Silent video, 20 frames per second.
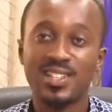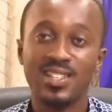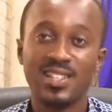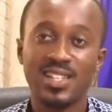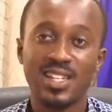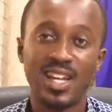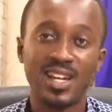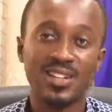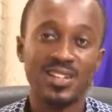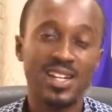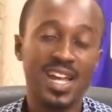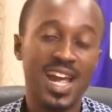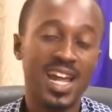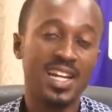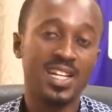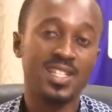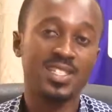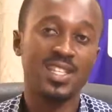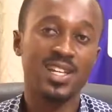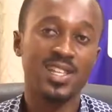now that I
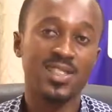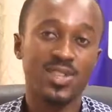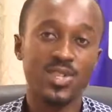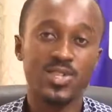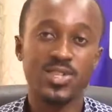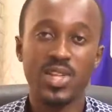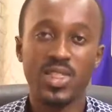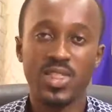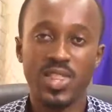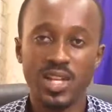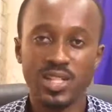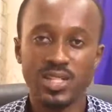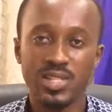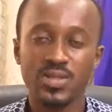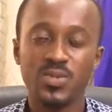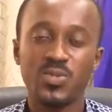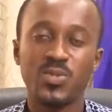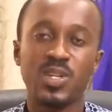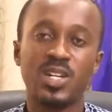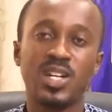understand this and that,
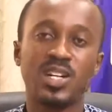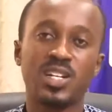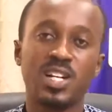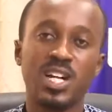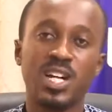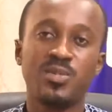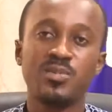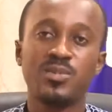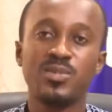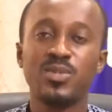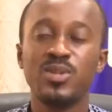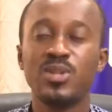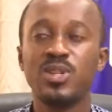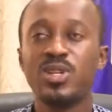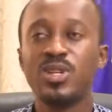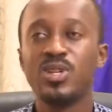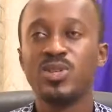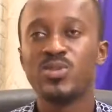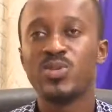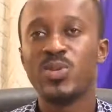we can come
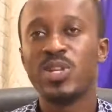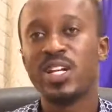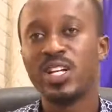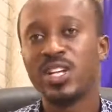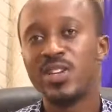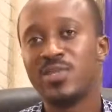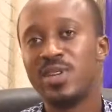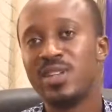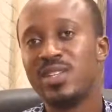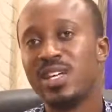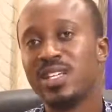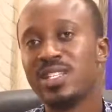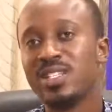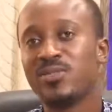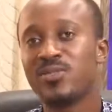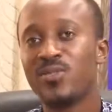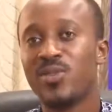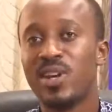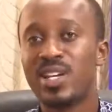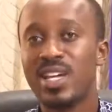to an agreement that
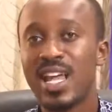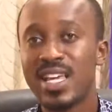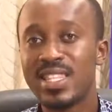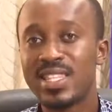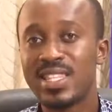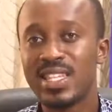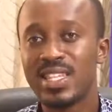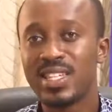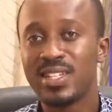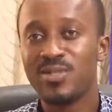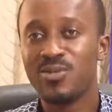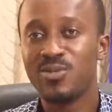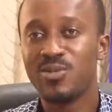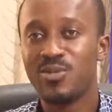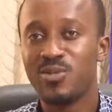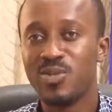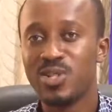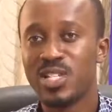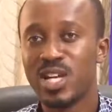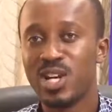for an ethic,
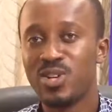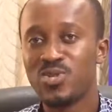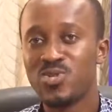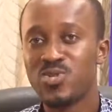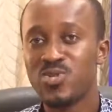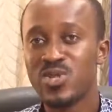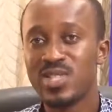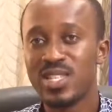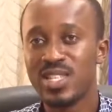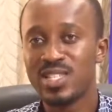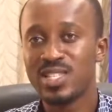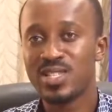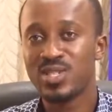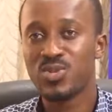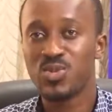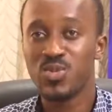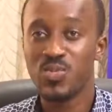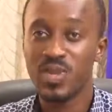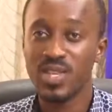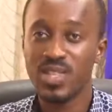we shall do this
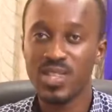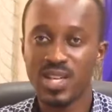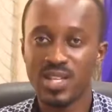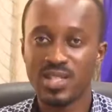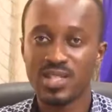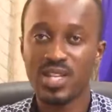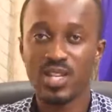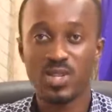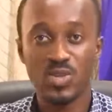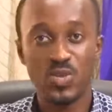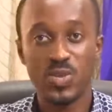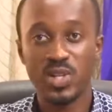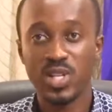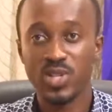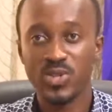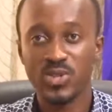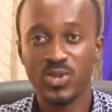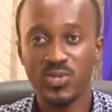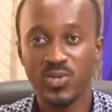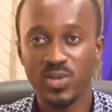to mean that, and so on
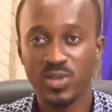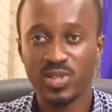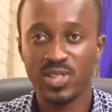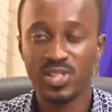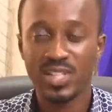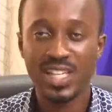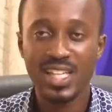and so forth,